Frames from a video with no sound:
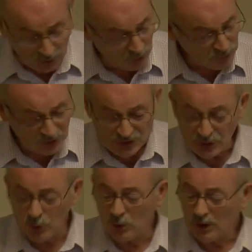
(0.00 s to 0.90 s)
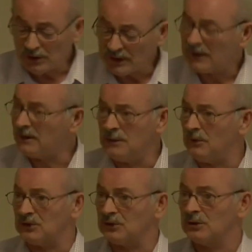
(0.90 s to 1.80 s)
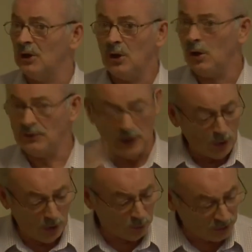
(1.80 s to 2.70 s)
on to show Nicodemus how that all